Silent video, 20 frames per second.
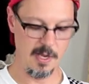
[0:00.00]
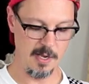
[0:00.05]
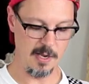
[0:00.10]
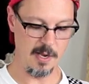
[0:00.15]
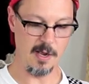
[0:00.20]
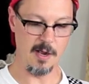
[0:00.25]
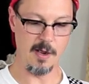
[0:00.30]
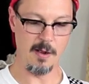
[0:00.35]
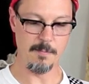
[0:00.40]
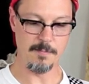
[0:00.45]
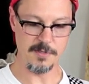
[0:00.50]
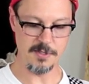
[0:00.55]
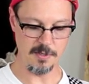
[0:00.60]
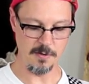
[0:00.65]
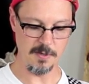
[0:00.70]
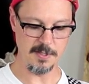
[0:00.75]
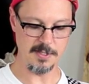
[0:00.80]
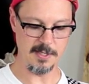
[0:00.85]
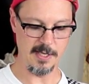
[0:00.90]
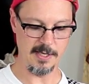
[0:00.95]
Um, so
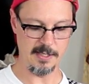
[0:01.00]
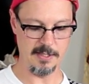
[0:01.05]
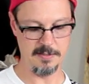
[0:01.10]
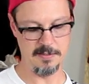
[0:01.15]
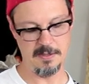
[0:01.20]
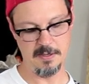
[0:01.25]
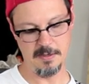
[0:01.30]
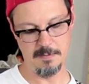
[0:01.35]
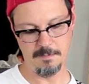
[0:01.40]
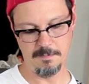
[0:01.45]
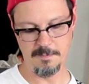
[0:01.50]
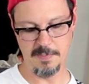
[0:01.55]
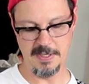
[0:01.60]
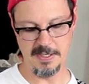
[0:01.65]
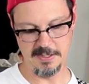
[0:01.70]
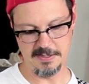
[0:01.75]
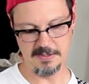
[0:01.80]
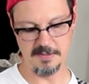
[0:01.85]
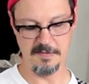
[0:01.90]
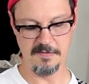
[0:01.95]
it's like a thin
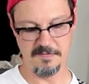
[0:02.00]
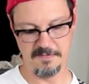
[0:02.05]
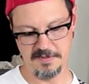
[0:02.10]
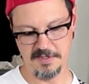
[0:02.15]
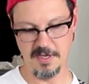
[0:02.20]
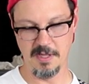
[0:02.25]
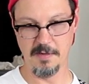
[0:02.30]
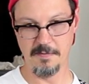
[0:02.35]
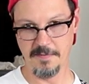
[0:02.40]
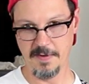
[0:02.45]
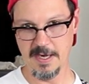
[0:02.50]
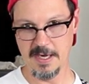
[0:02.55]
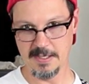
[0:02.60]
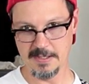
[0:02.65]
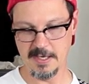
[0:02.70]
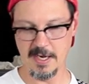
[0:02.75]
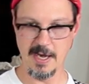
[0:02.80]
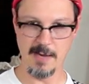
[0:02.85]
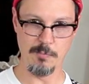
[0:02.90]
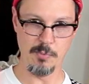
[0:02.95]
piece of cellophane
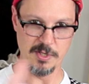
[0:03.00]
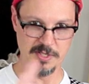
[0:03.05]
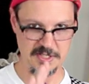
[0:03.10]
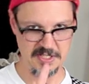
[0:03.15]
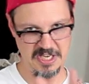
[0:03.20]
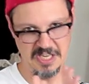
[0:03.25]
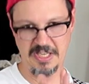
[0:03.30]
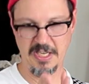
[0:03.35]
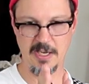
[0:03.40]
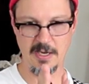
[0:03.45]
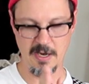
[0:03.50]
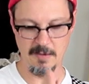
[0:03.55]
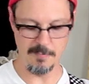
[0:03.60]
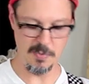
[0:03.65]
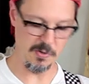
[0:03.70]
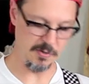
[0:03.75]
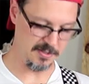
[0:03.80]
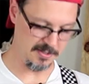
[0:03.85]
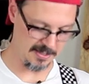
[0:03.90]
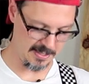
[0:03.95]
tape with sticky on
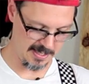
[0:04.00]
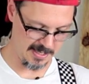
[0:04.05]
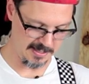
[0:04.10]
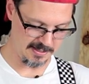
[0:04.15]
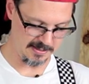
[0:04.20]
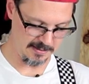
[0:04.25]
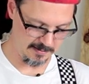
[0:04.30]
both sides,